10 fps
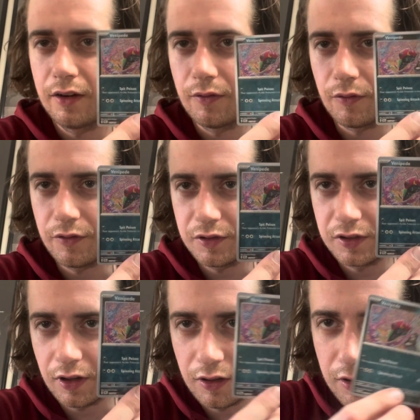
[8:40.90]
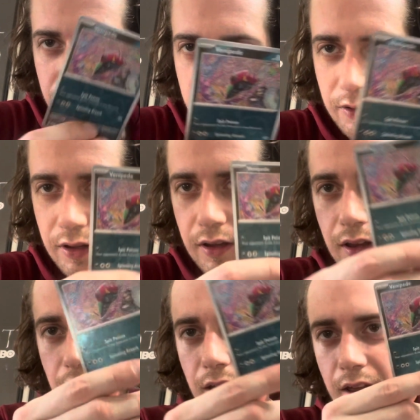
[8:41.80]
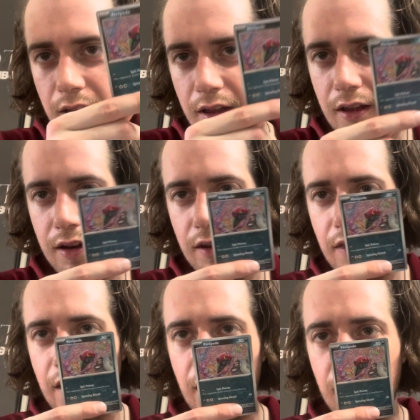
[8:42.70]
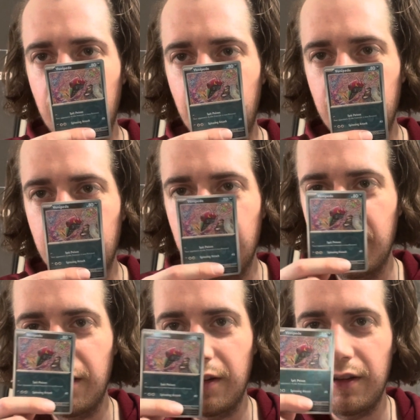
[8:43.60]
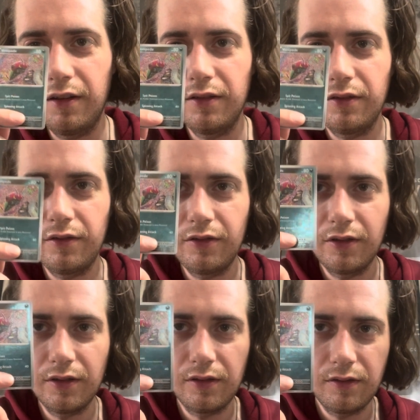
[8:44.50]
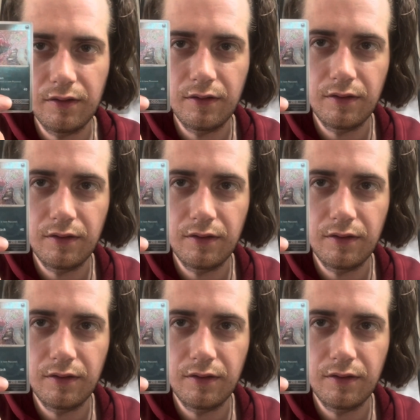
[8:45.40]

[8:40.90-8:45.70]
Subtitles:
reverse holo, and that art is just,